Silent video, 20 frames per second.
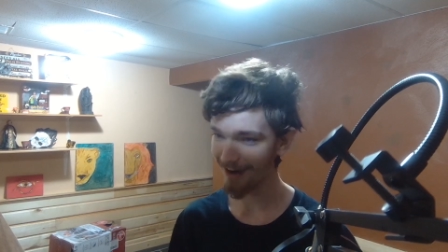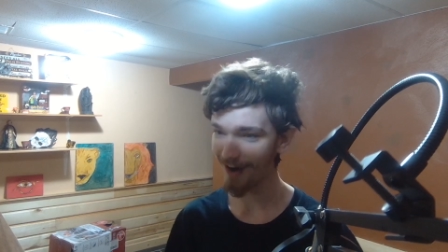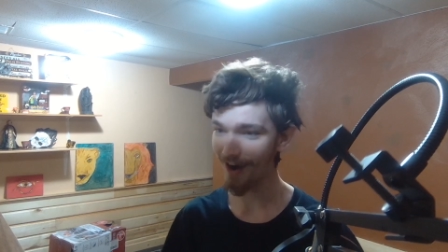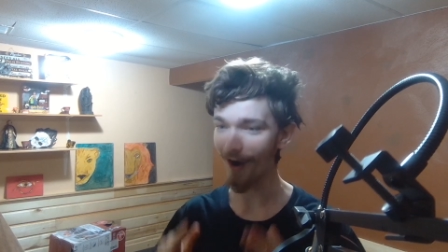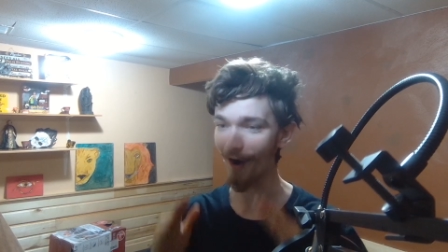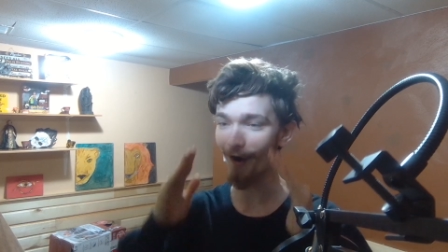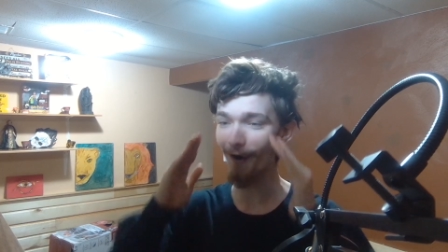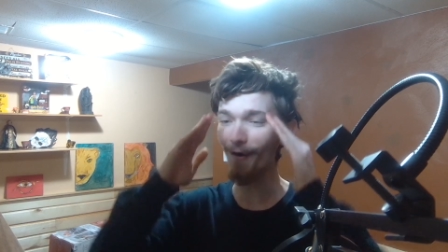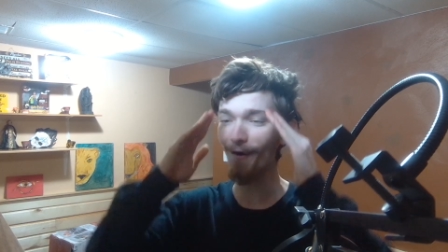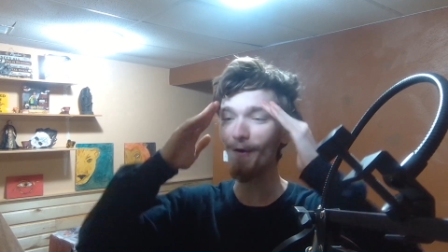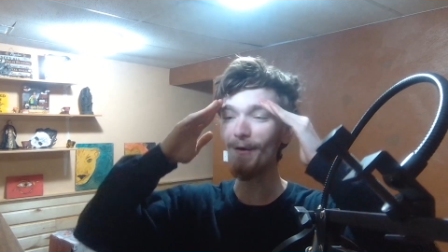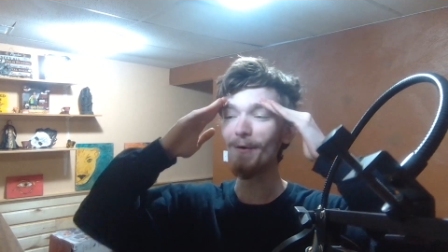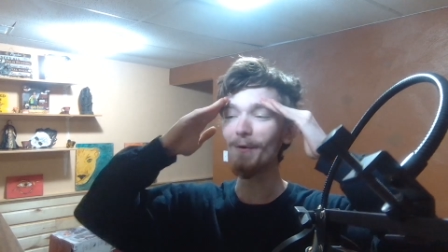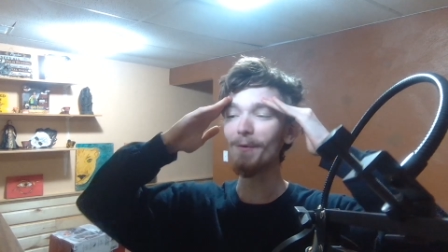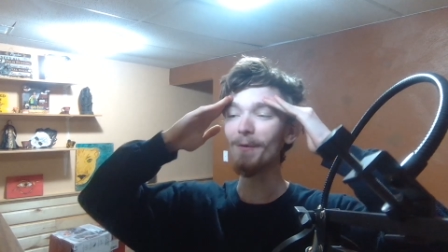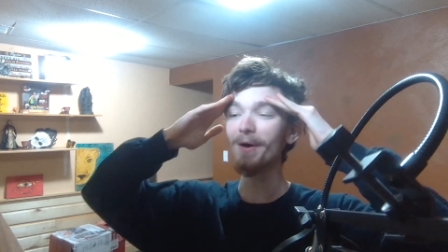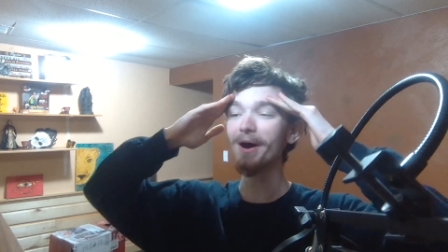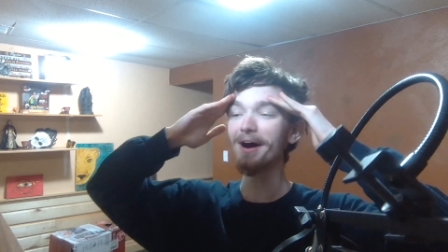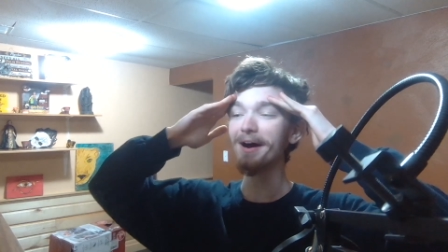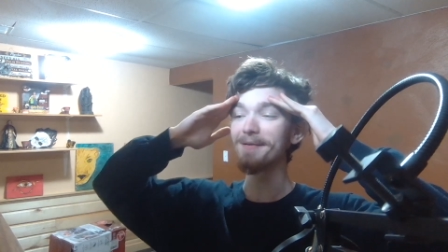
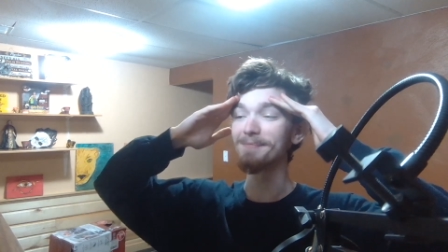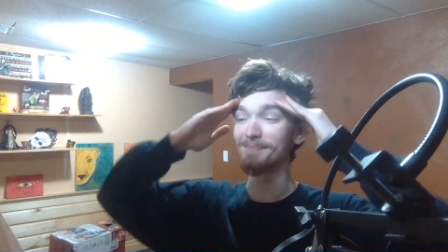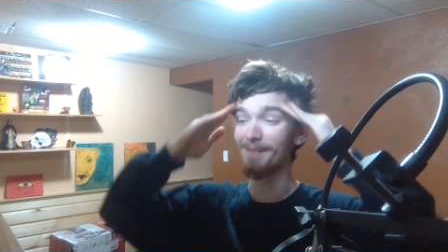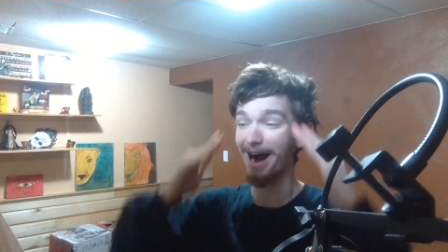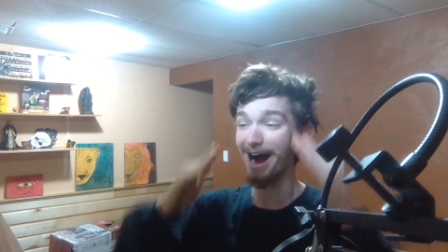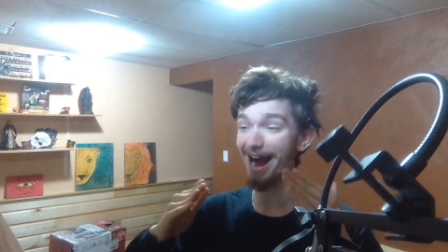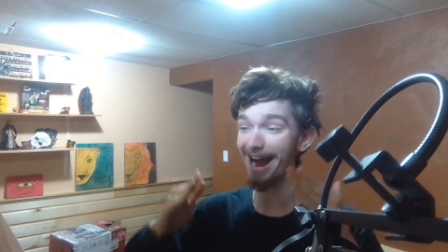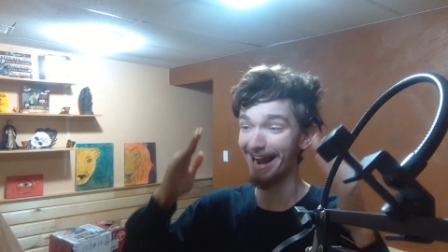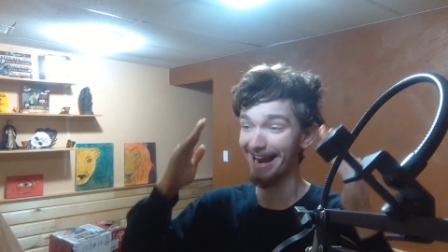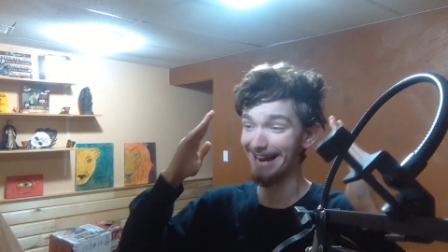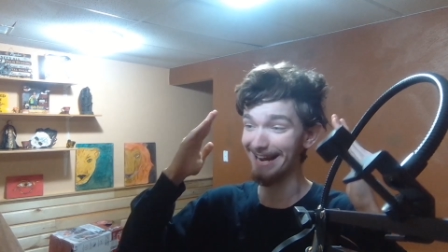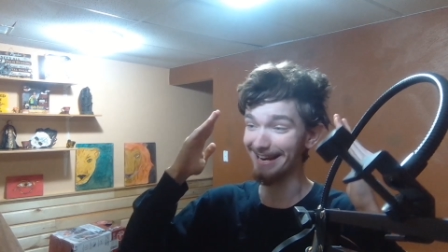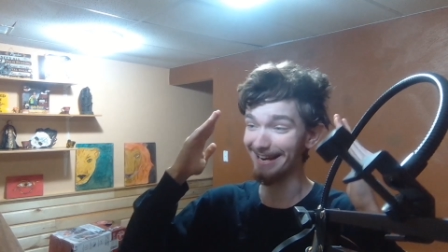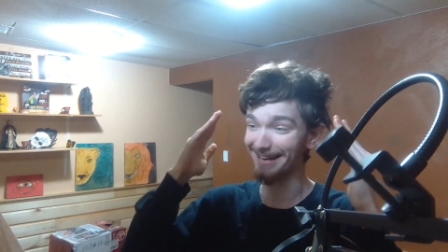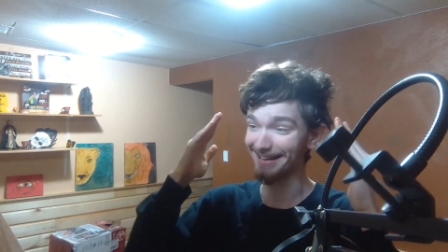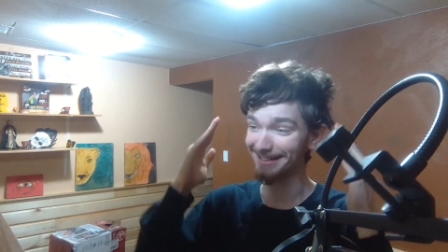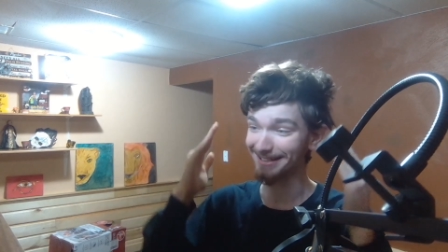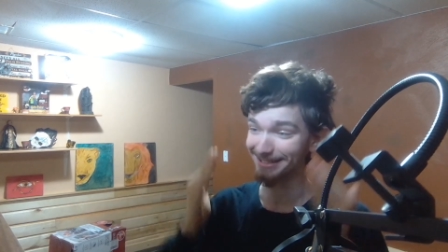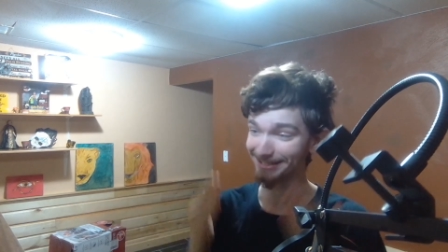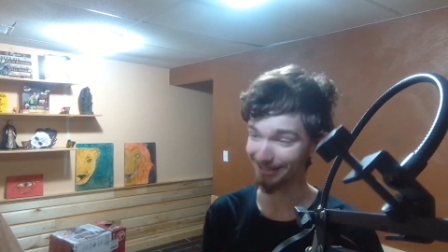Oh
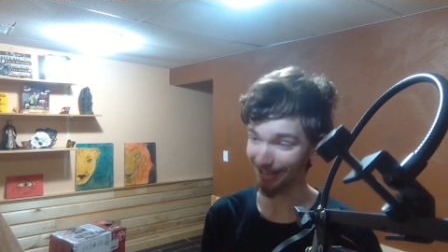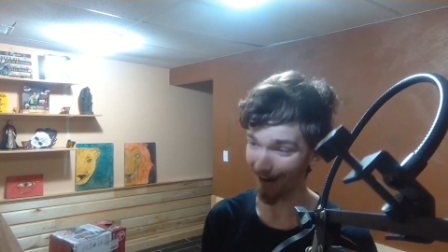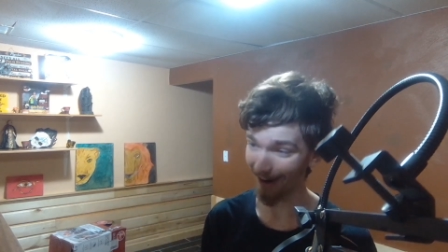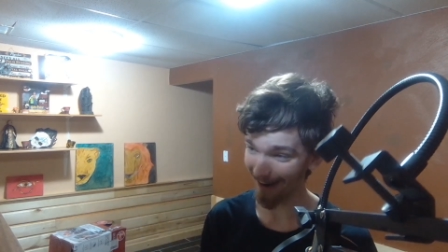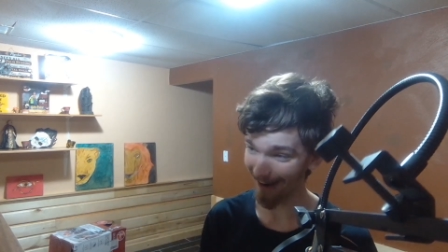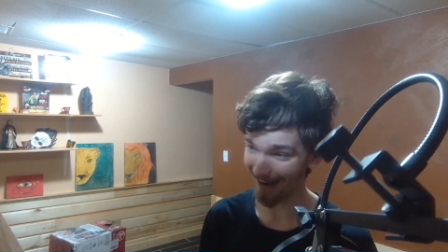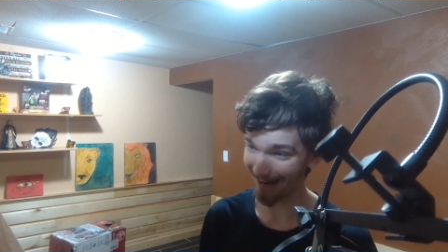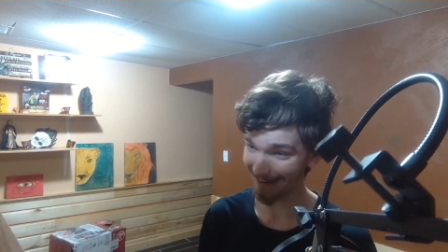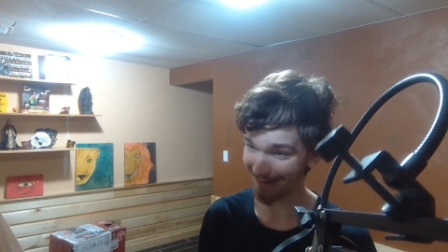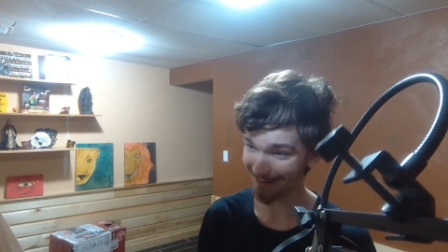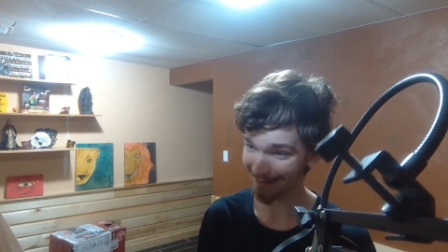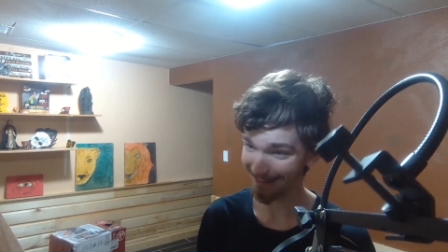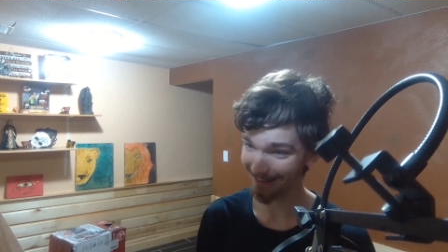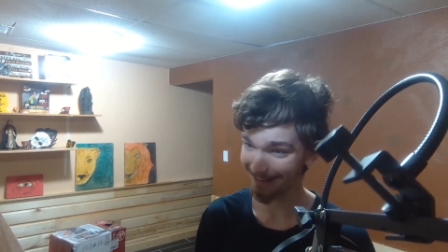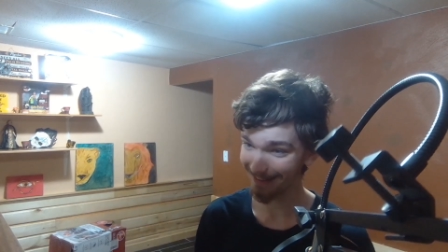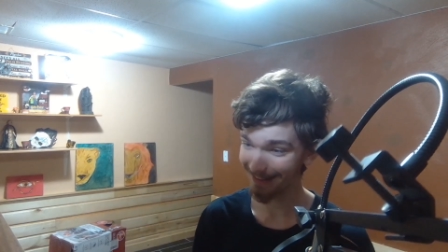my god.